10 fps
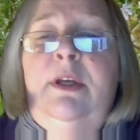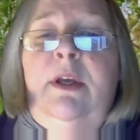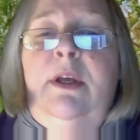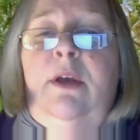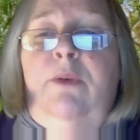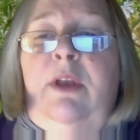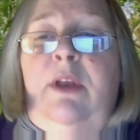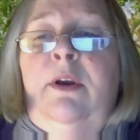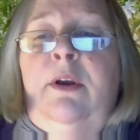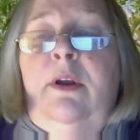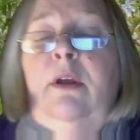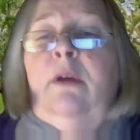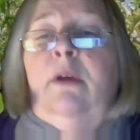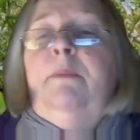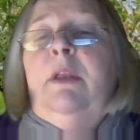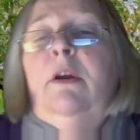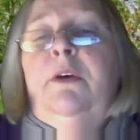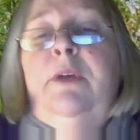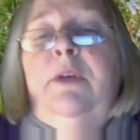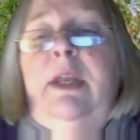whether in
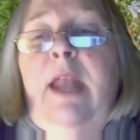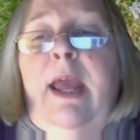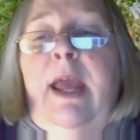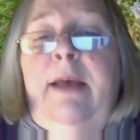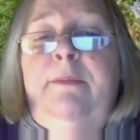Hungary now